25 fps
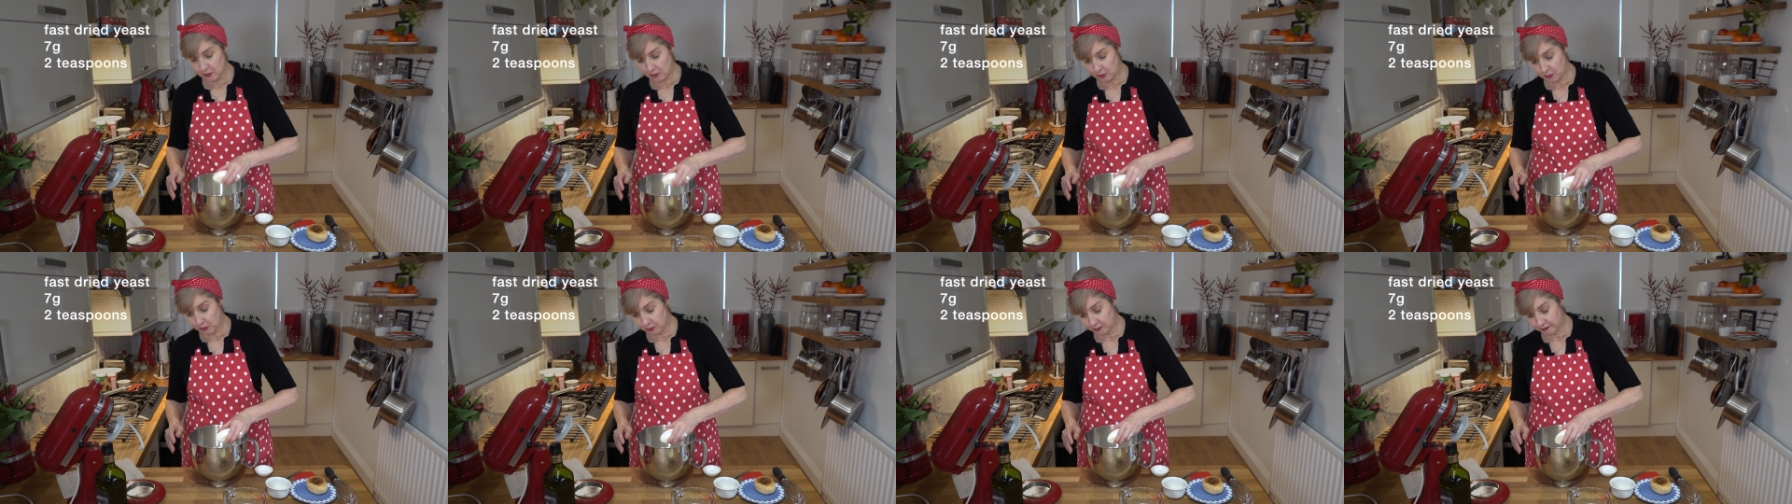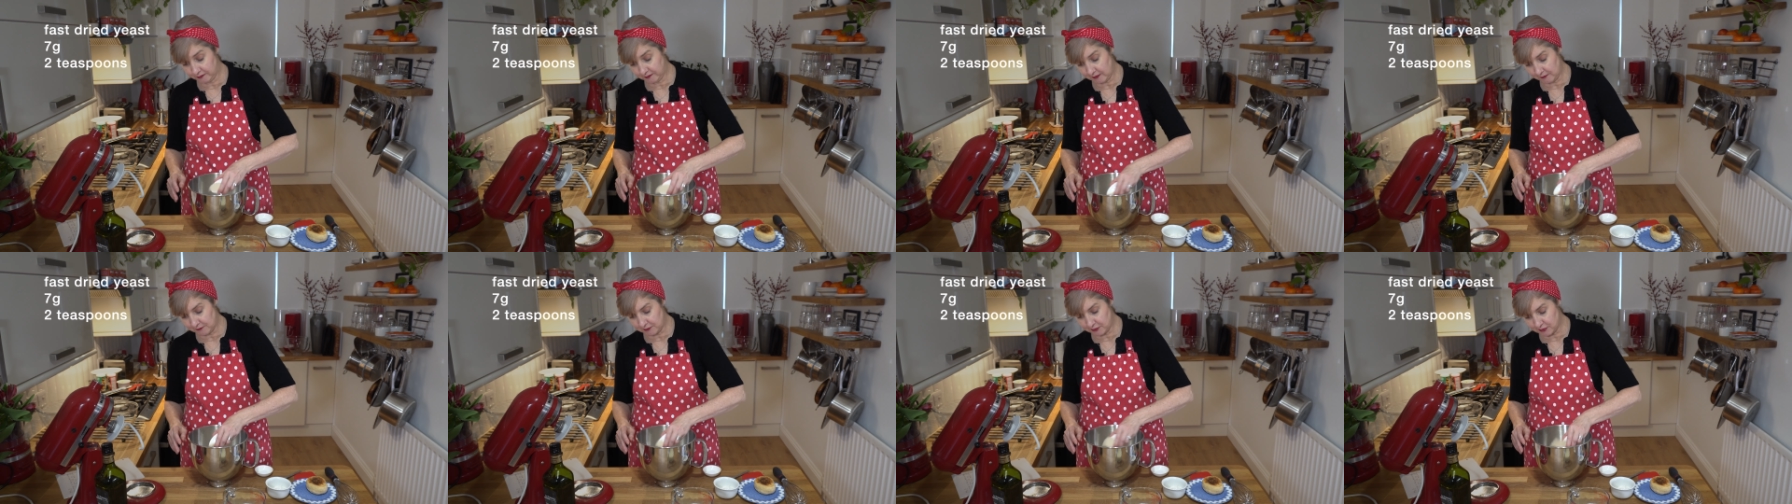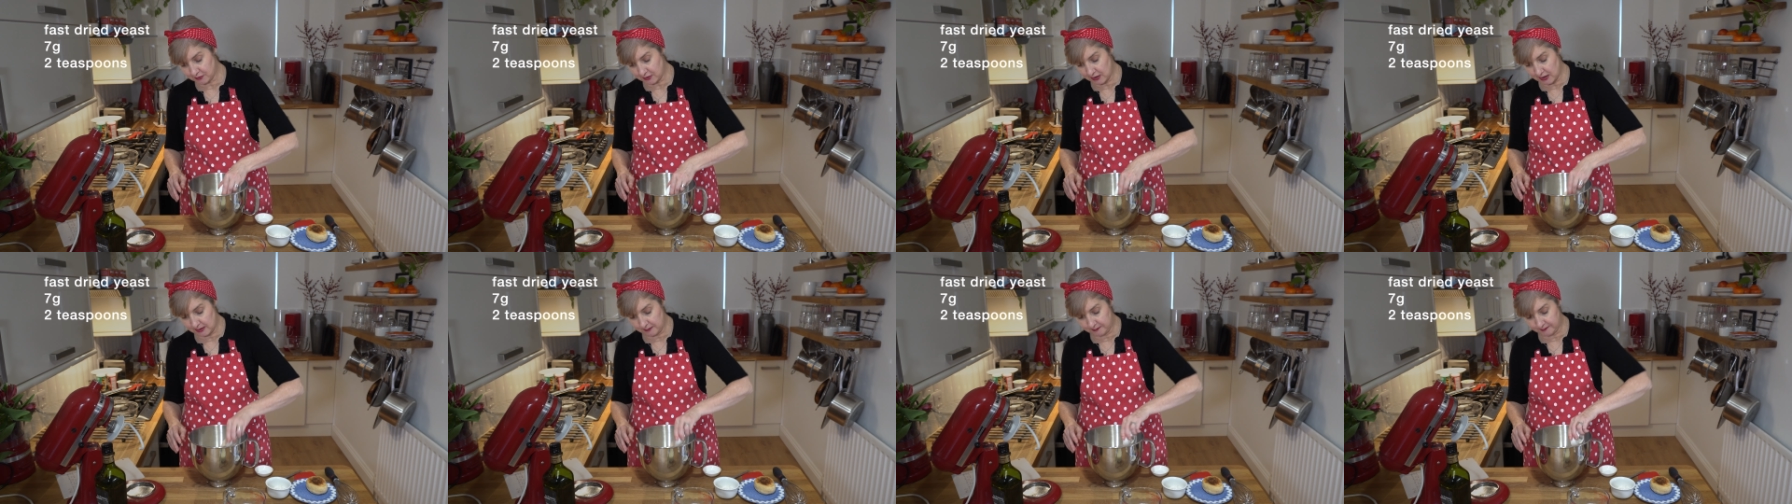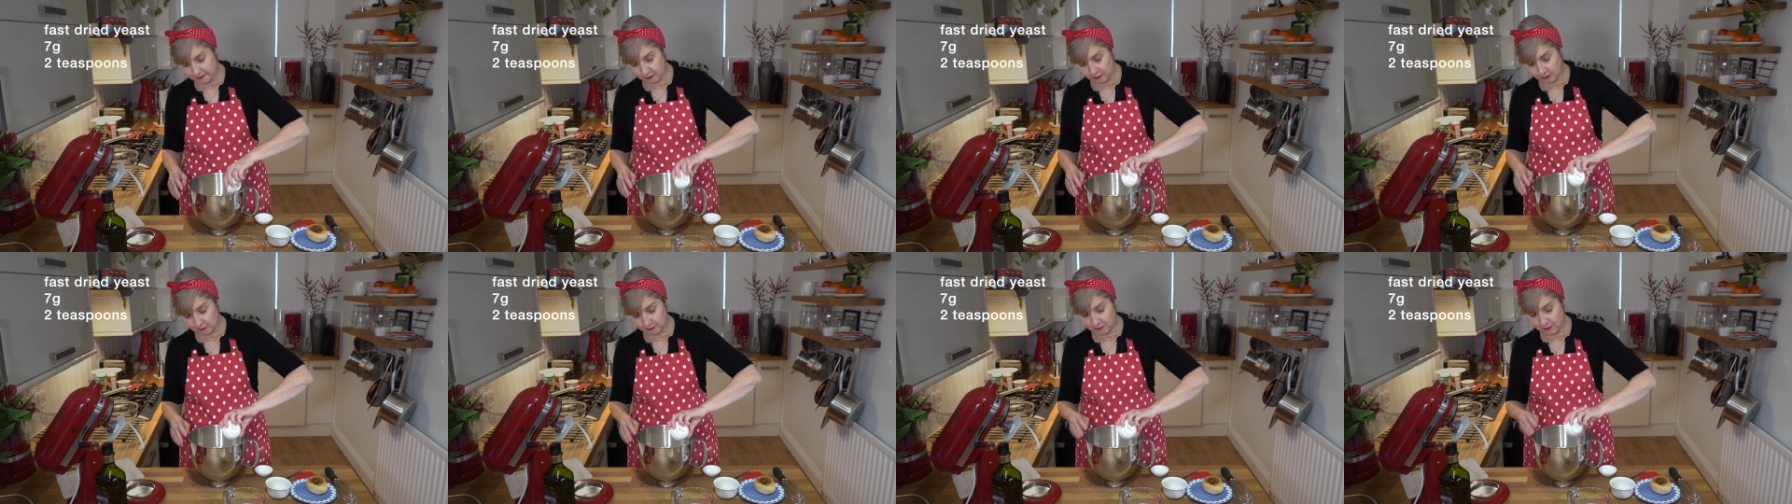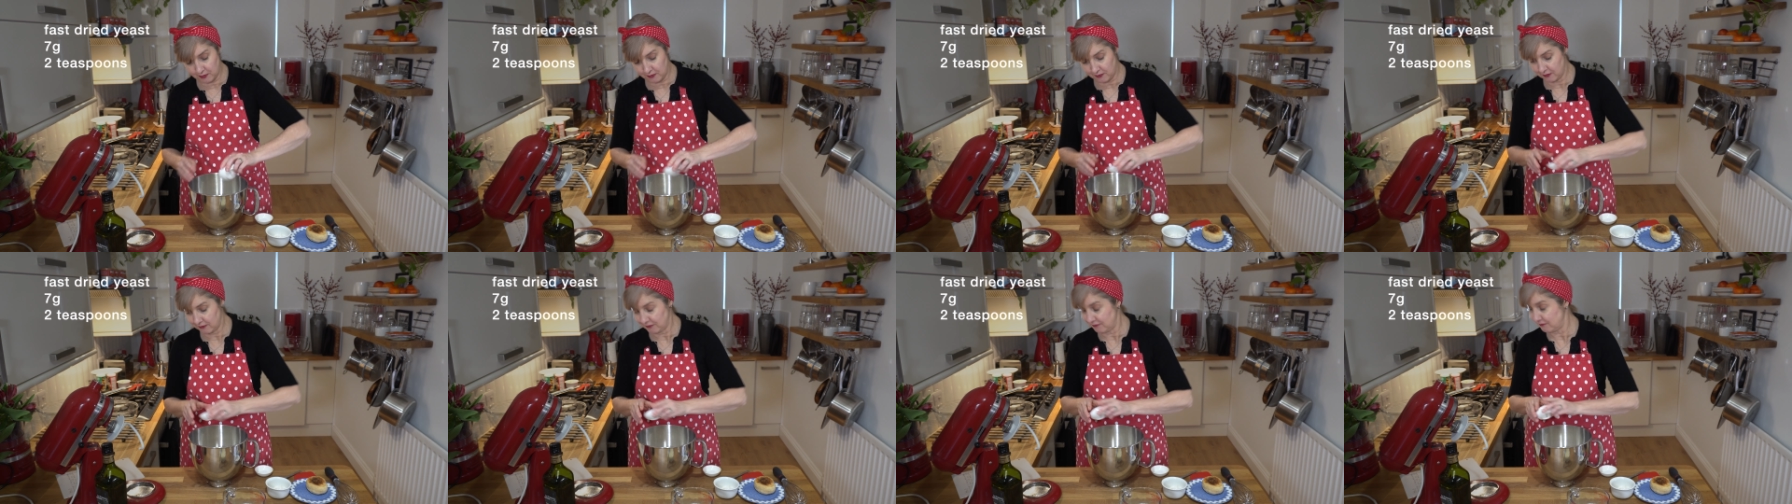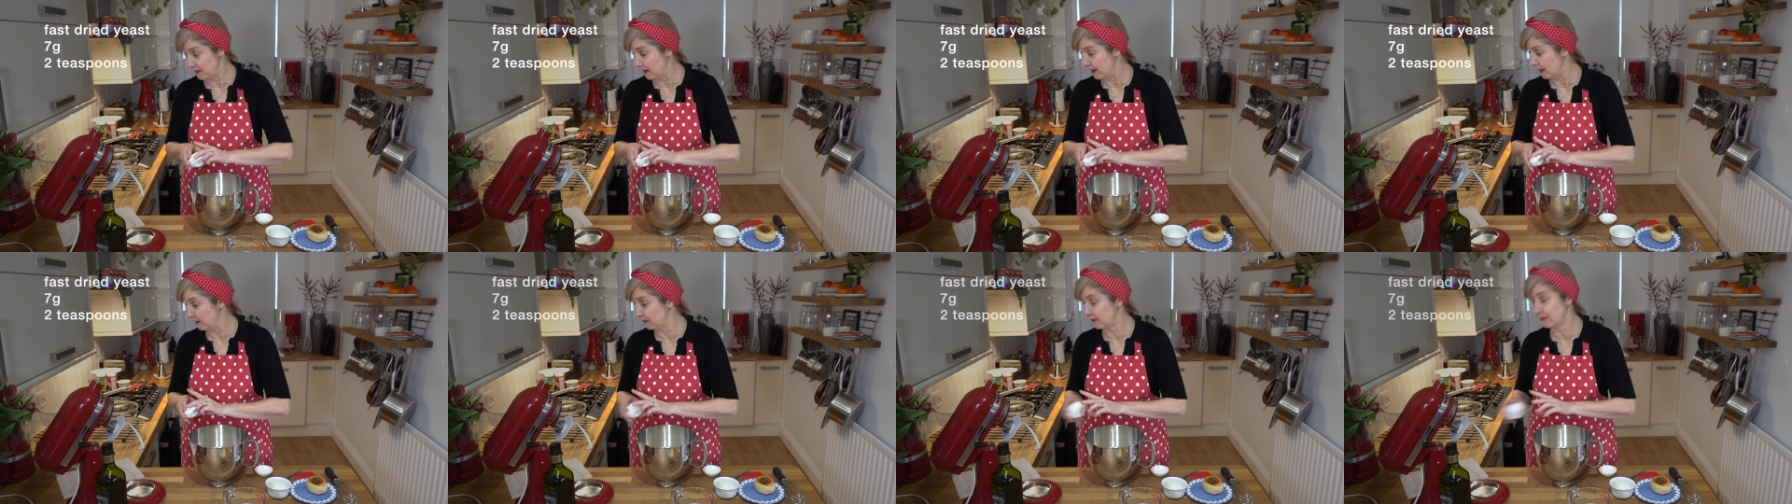or seven grams of
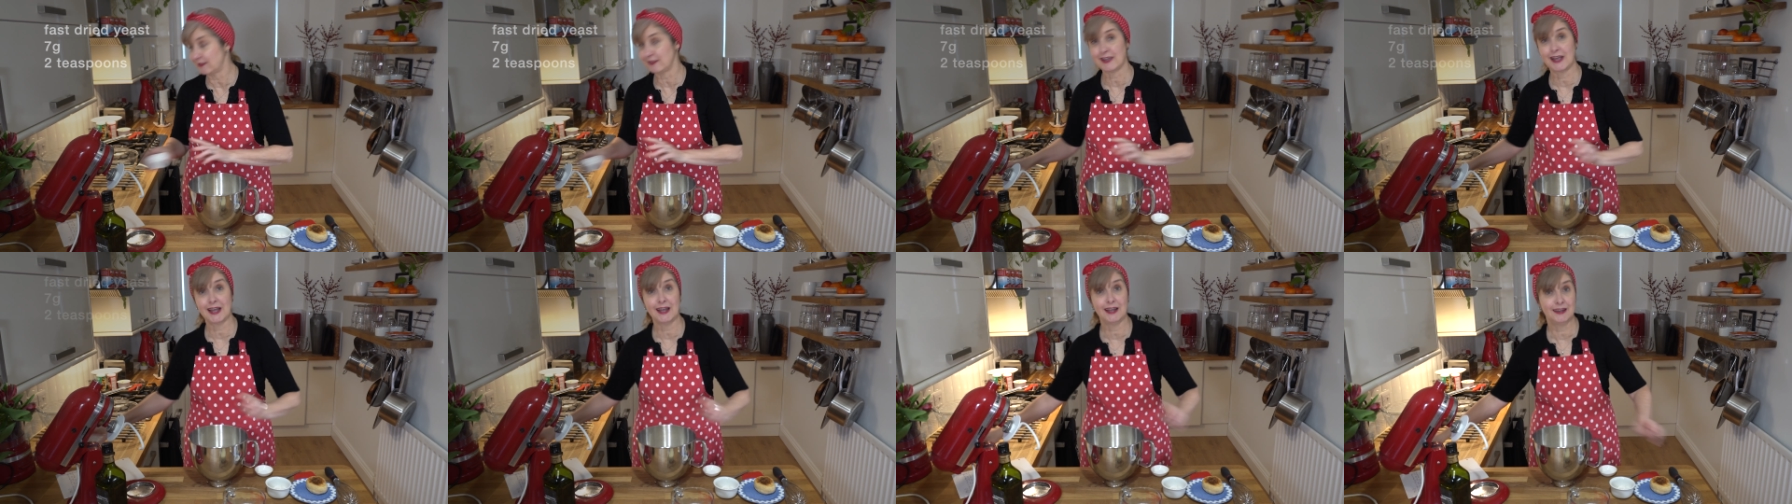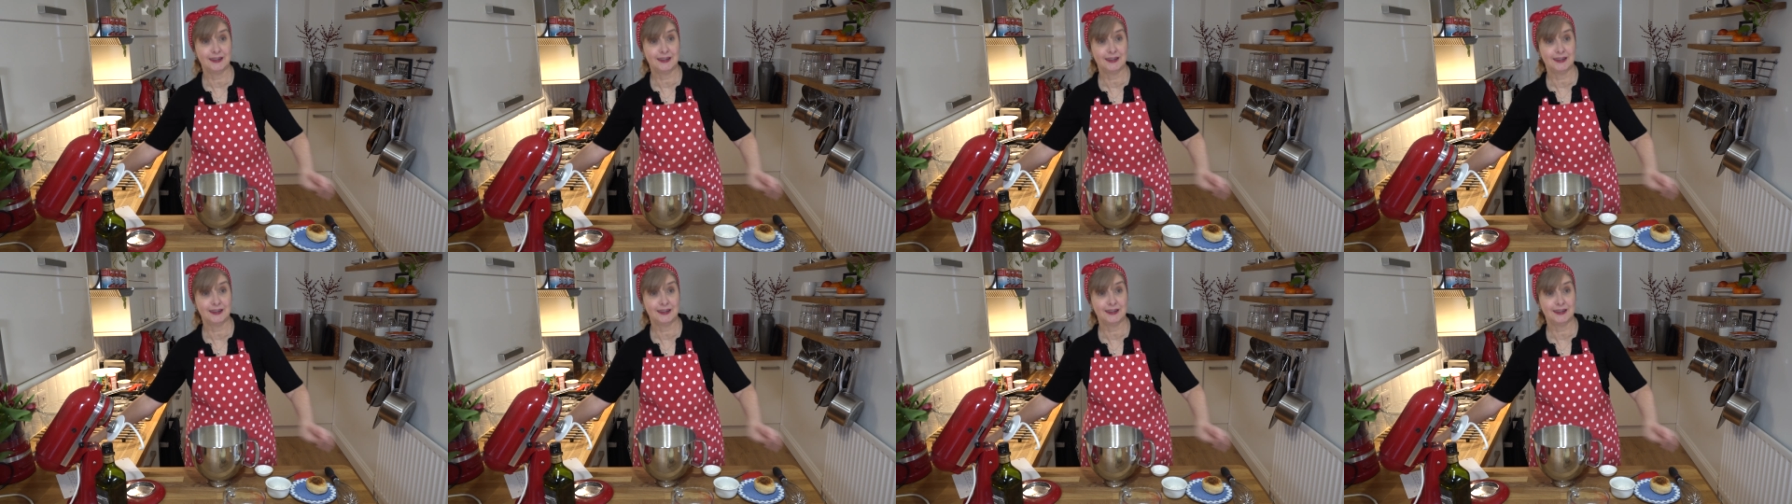fast